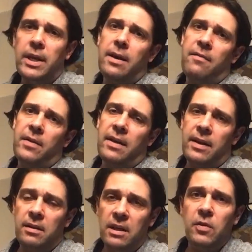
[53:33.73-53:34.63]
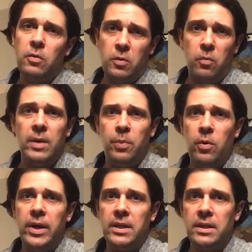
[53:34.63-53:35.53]
if I could leave you with one
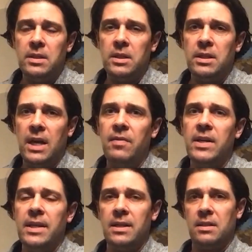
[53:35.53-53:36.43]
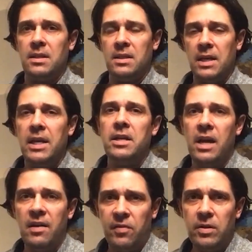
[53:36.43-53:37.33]
point, is just having that sustained
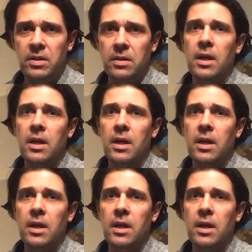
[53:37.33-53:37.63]
effort,